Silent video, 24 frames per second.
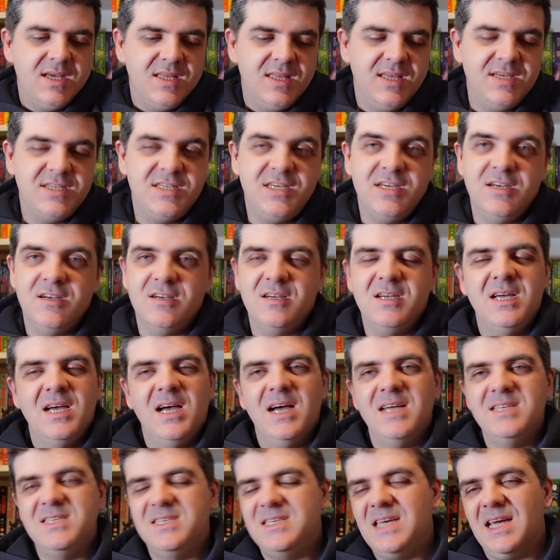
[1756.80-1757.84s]
this year.
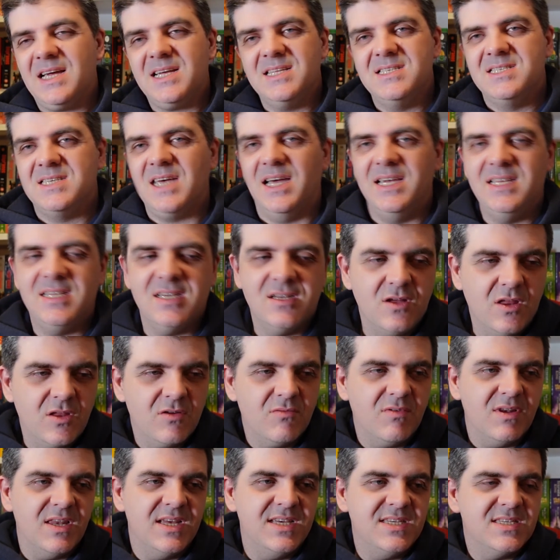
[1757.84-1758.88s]
And Second Sight, another
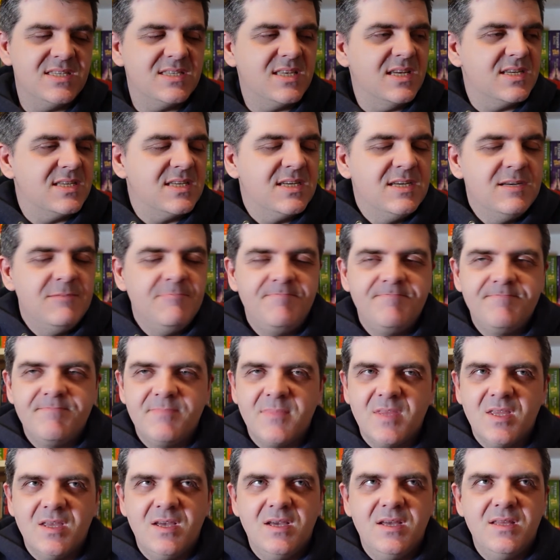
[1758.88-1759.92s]
release that
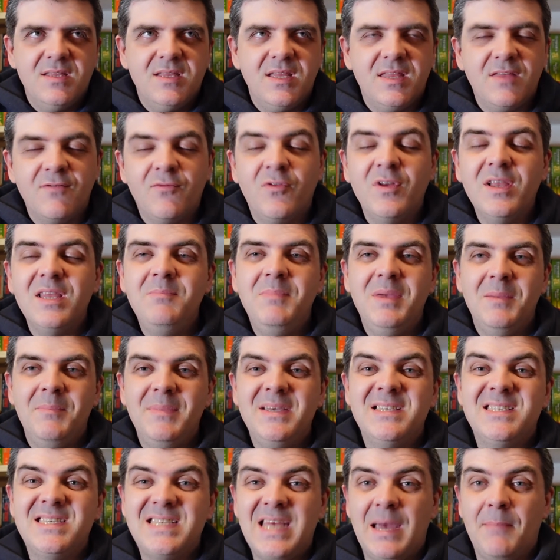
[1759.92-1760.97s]
that have really made
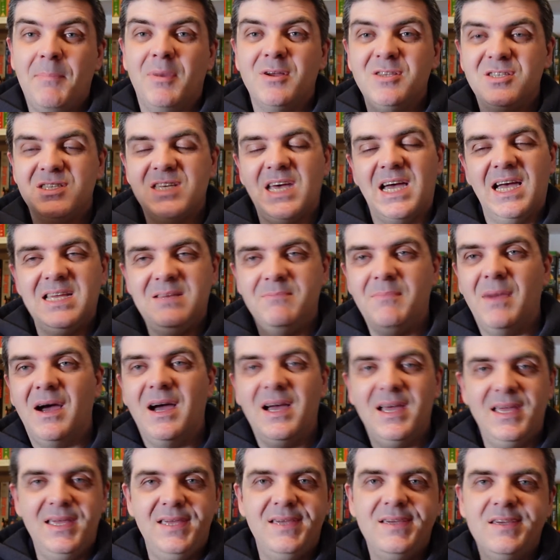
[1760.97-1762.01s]
me step outside
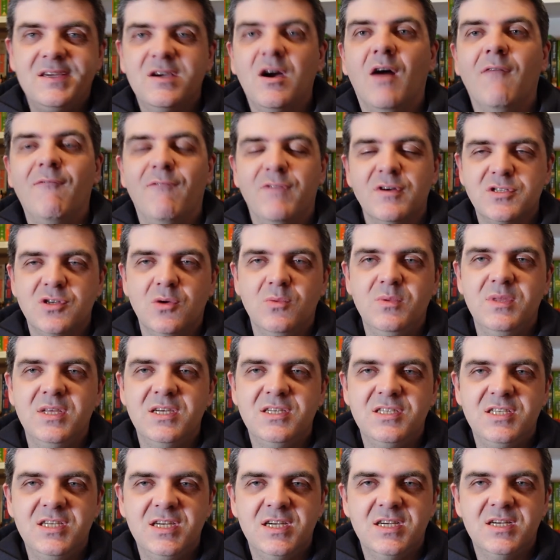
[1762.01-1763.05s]
my comfort zone
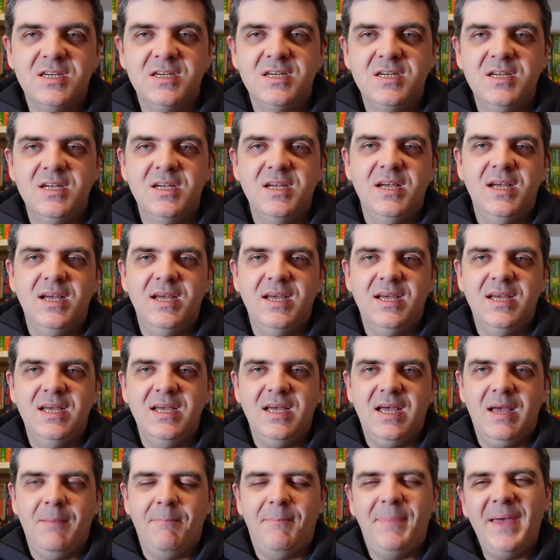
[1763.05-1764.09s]
this year uh,
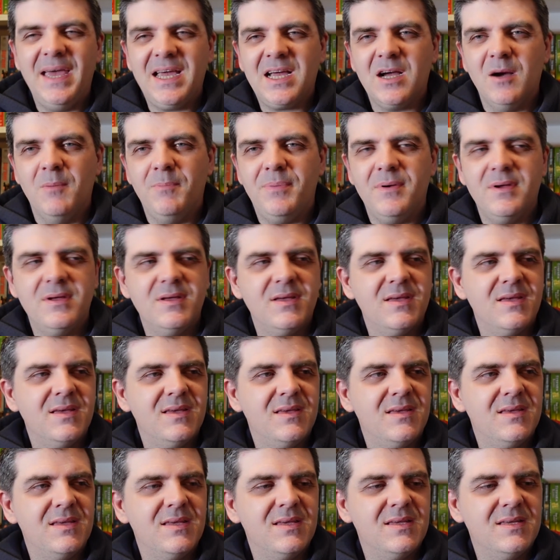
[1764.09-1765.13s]
and pick up.
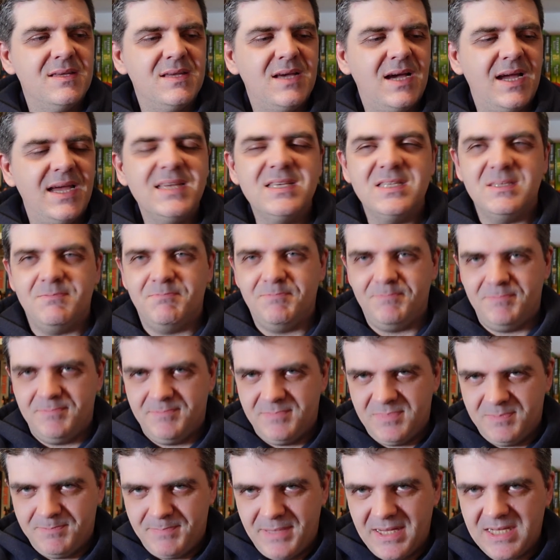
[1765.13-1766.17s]
I
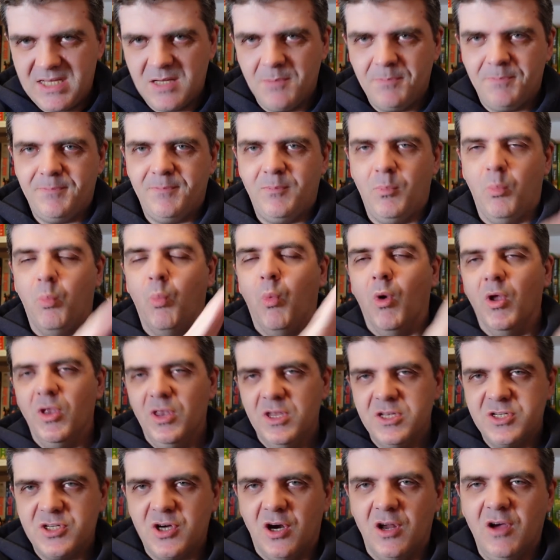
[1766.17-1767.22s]
picked up one
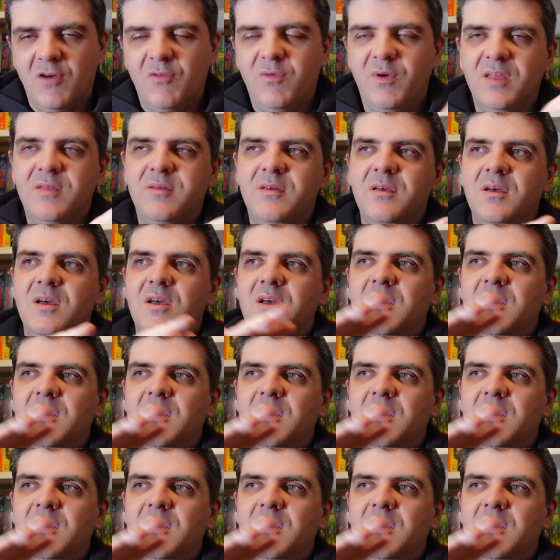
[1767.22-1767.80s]
to start off with,